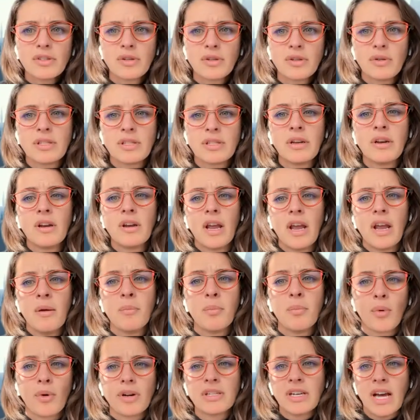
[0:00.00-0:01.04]
So it's an,
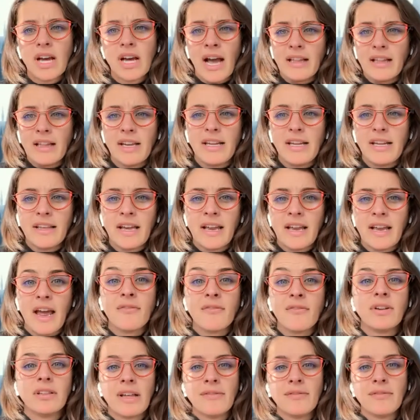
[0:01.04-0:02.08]
important to highlight that
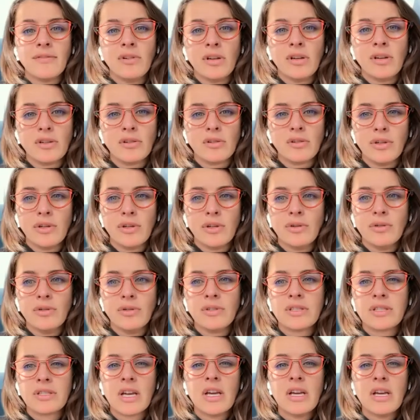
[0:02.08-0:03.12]
every level
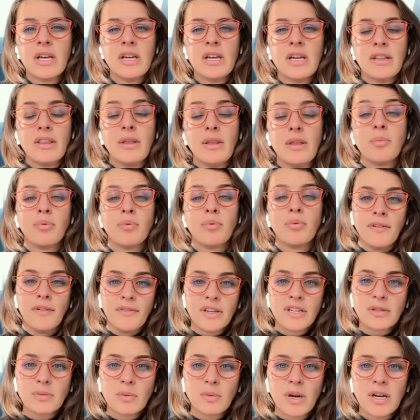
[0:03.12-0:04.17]
includes the
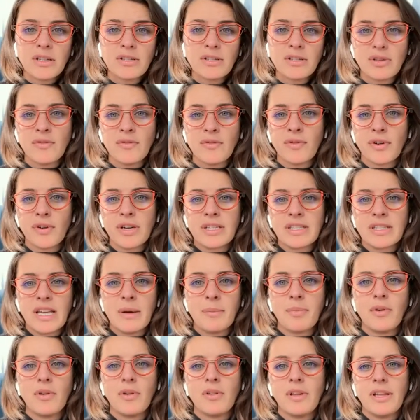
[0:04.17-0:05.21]
previous one. So for
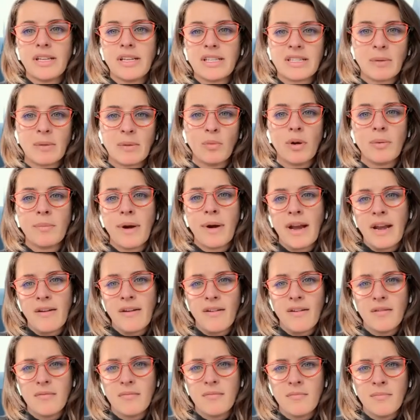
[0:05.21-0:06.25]
example, like someone
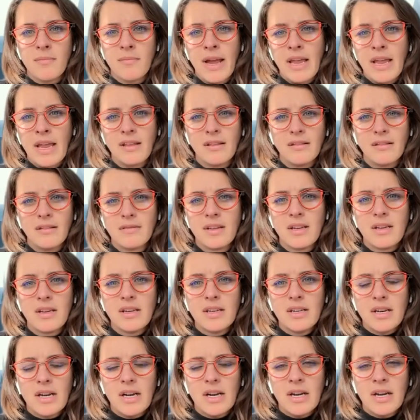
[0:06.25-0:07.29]
might might
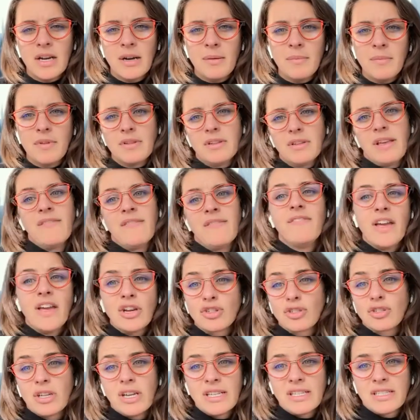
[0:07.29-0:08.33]
um,
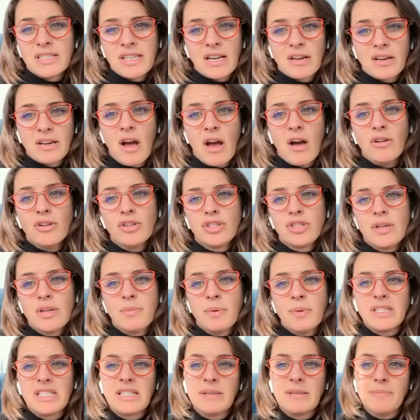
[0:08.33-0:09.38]
evangelize technology,
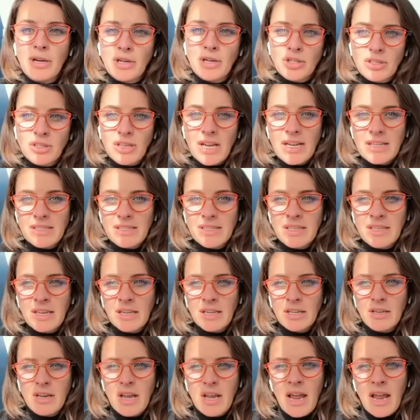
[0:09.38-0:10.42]
but specializes
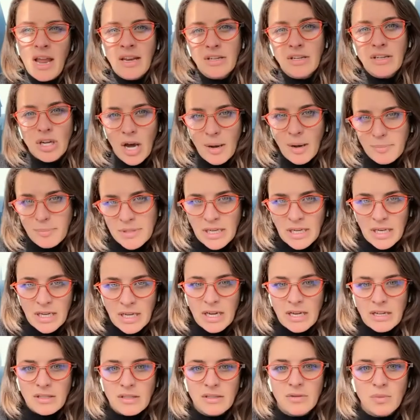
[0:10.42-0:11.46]
in it and adopts in it
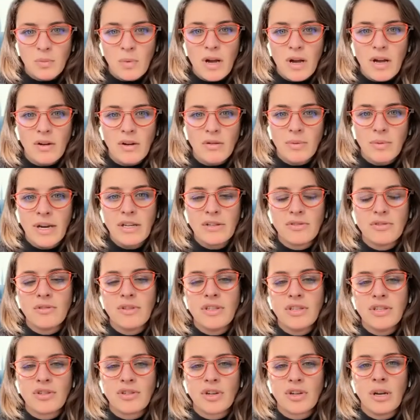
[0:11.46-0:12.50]
as well, right? So
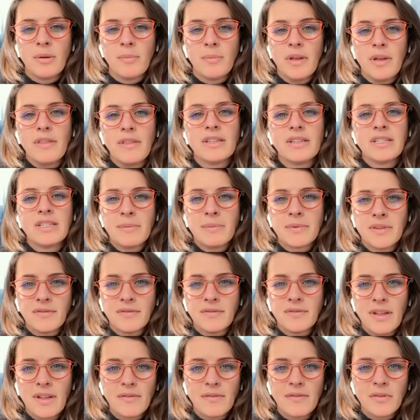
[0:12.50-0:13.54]
these are going to be the types of
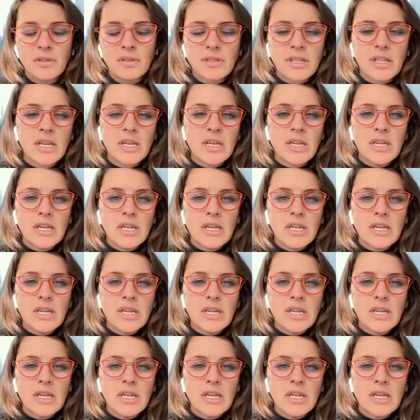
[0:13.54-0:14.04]
levels